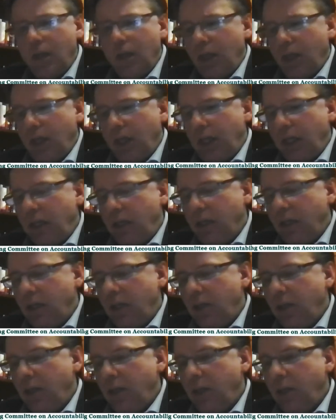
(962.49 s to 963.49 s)
And I
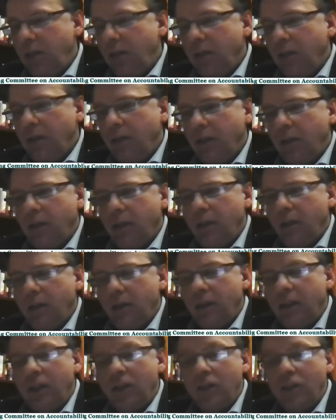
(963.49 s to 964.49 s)
think the
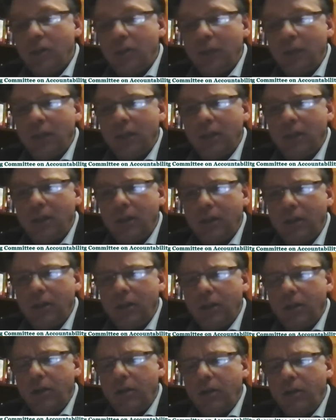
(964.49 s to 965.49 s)
testament
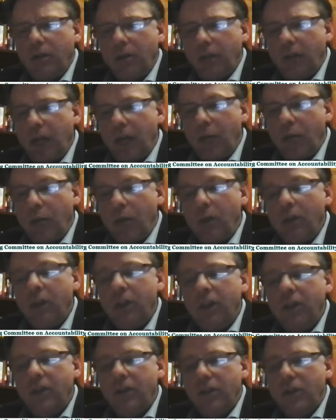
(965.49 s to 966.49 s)
to that work
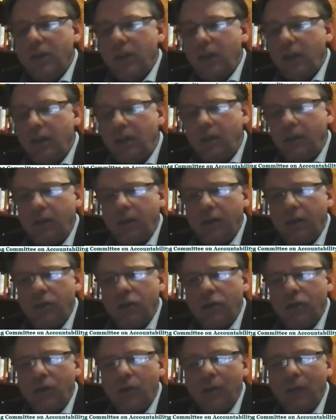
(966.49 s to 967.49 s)
is the
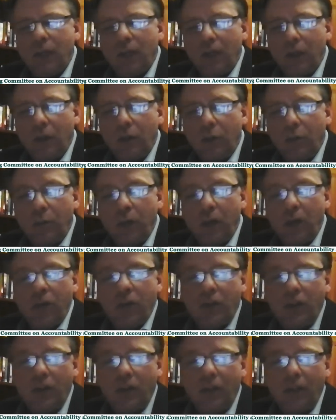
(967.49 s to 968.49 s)
extremely low
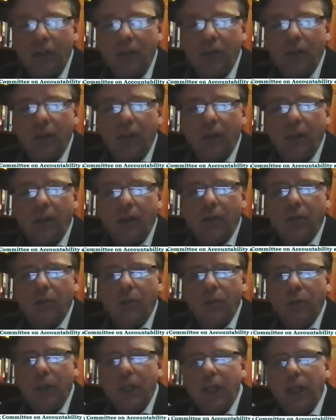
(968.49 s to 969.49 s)
positivity rate that
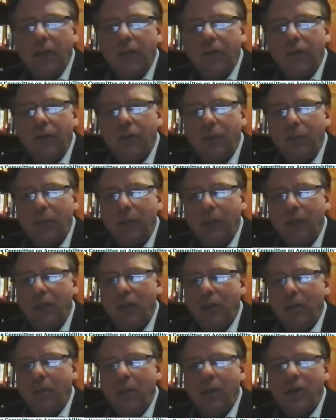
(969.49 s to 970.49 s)
we have compared to
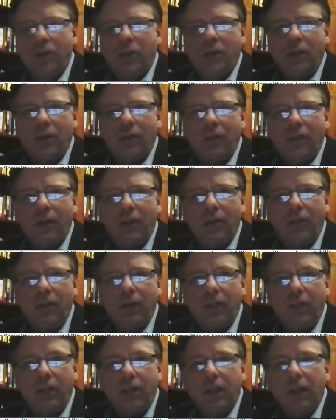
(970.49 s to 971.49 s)
the positivity
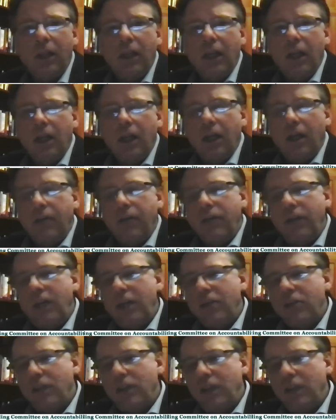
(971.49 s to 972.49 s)
rate of
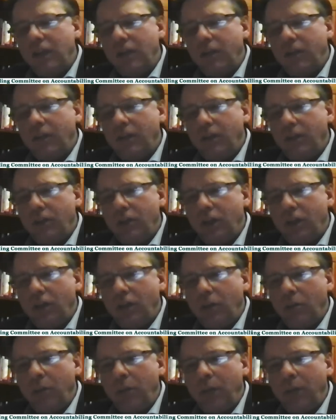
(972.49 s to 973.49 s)
testing of the general
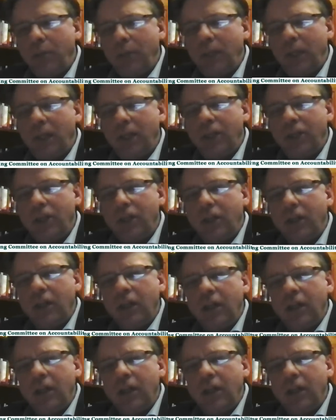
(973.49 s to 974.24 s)
population.